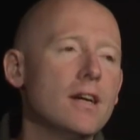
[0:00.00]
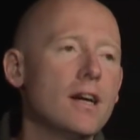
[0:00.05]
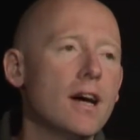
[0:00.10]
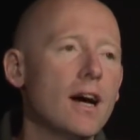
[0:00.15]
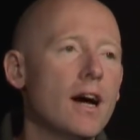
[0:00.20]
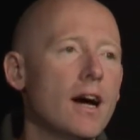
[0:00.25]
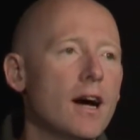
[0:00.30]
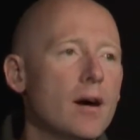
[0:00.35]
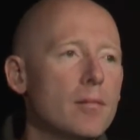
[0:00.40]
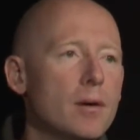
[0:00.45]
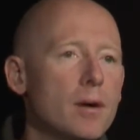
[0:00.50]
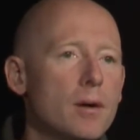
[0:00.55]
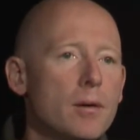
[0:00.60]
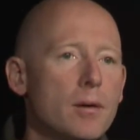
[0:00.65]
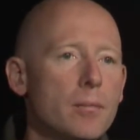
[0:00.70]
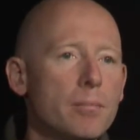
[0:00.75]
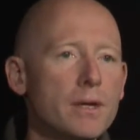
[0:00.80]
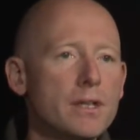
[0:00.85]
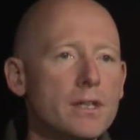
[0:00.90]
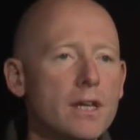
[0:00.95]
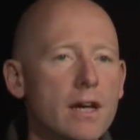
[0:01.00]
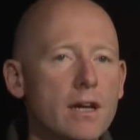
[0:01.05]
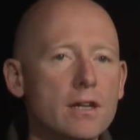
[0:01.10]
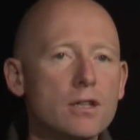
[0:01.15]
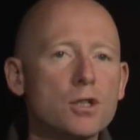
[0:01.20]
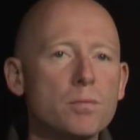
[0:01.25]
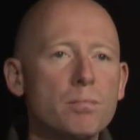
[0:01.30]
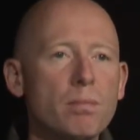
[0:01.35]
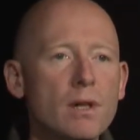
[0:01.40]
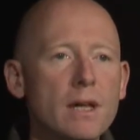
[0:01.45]
but to
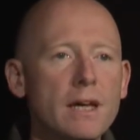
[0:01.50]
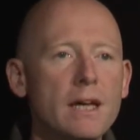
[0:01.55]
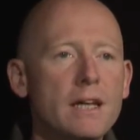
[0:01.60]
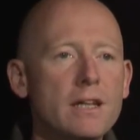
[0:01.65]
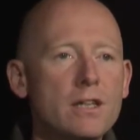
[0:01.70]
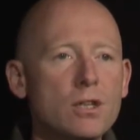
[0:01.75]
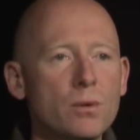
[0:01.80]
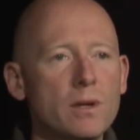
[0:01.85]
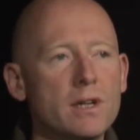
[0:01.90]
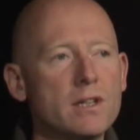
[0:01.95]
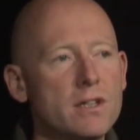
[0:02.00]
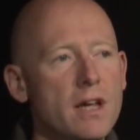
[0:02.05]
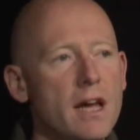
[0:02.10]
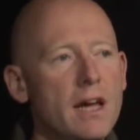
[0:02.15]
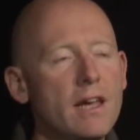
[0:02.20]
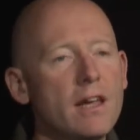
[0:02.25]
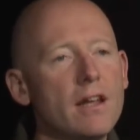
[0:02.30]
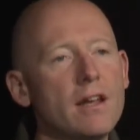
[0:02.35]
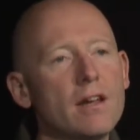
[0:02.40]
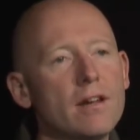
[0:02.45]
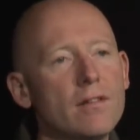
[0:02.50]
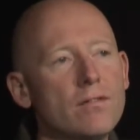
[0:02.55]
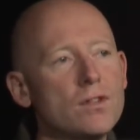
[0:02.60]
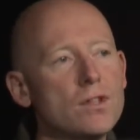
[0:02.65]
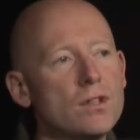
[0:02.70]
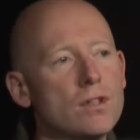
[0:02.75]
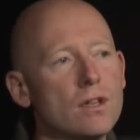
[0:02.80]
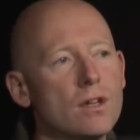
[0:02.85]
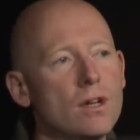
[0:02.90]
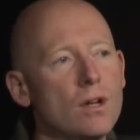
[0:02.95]
explain to
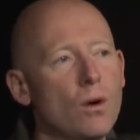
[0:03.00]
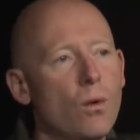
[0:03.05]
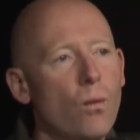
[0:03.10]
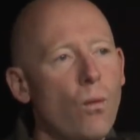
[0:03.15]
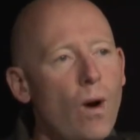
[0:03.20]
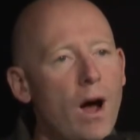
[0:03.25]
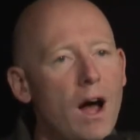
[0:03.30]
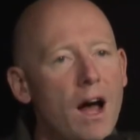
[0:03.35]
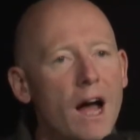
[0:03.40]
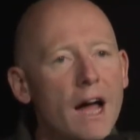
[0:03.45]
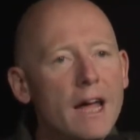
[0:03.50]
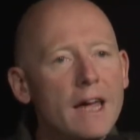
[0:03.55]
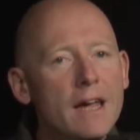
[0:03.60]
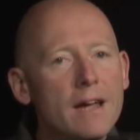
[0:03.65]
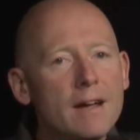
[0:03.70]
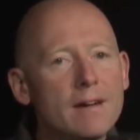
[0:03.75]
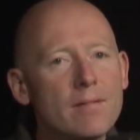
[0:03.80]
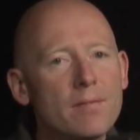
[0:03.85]
executives why